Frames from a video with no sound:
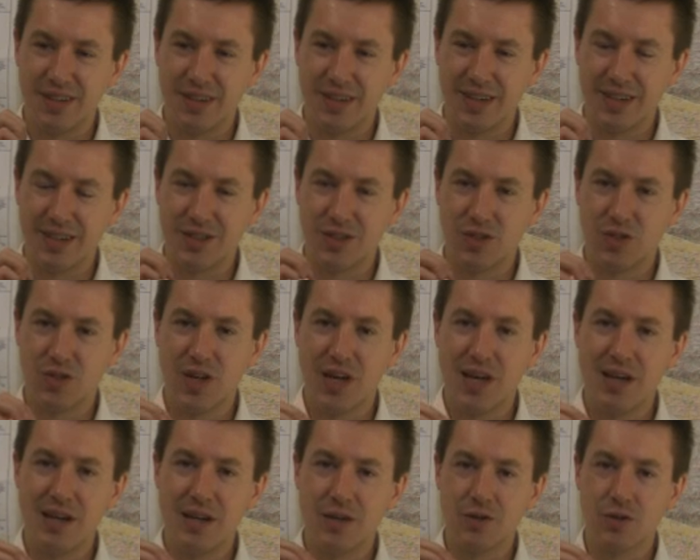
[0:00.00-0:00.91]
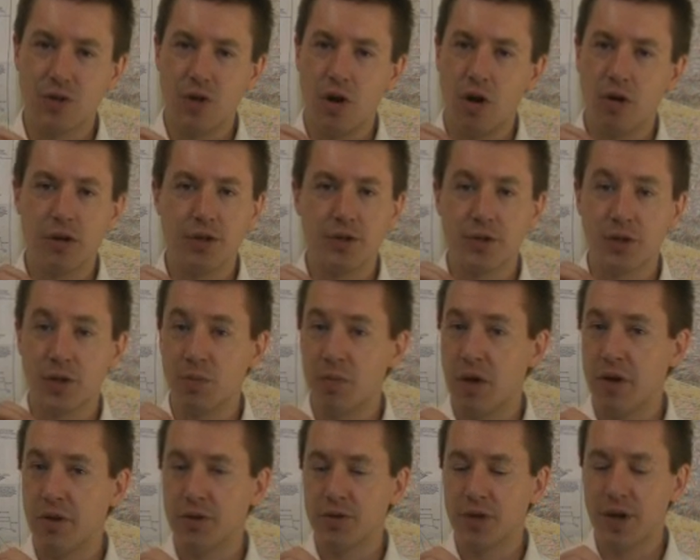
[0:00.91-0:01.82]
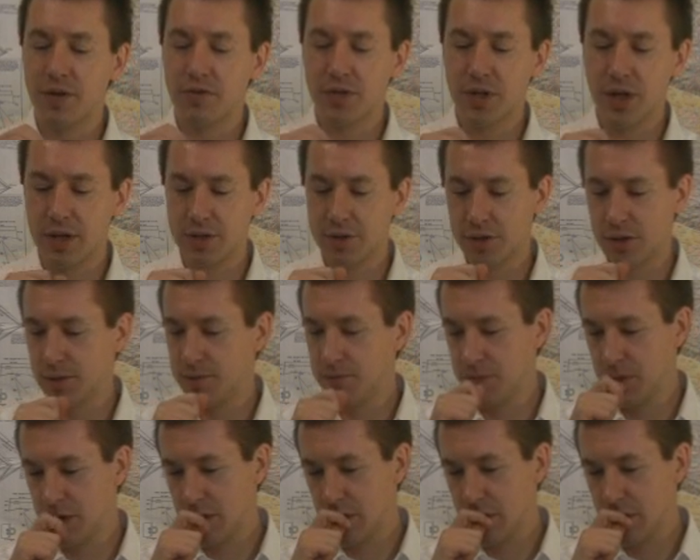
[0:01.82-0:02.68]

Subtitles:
extend as long as some others I've tasted.